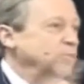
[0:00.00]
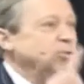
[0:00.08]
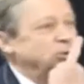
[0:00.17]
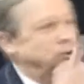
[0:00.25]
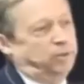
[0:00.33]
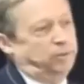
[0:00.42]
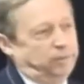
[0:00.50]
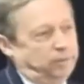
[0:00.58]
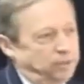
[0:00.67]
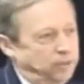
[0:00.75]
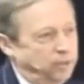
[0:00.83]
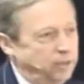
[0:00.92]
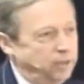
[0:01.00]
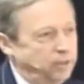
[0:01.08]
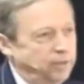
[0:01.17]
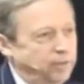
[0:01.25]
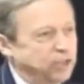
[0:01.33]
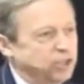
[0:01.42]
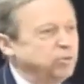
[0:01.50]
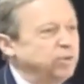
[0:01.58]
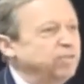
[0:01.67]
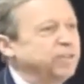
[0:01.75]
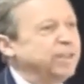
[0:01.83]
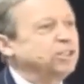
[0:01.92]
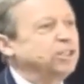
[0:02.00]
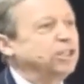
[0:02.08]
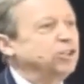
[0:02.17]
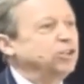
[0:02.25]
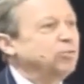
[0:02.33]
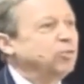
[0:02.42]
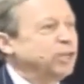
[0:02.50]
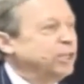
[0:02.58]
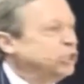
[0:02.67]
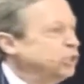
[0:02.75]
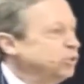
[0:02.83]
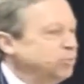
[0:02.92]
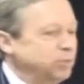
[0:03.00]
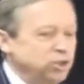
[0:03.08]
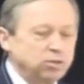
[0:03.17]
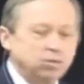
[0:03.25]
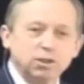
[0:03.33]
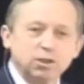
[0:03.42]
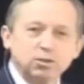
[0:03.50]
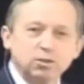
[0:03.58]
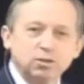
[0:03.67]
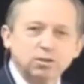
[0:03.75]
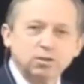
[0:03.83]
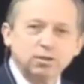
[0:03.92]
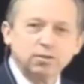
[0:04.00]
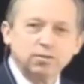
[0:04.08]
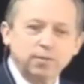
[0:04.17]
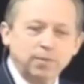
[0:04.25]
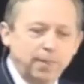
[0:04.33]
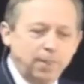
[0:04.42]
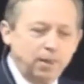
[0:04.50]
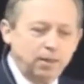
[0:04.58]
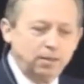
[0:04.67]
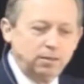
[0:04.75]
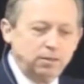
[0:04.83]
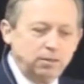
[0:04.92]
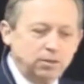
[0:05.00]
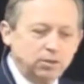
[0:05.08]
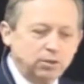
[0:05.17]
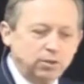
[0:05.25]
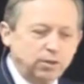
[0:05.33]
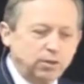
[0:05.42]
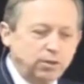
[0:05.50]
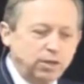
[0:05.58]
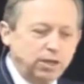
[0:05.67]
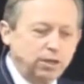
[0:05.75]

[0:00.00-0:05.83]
to the newborn. It's reflected in newborn ICU admission rates. So at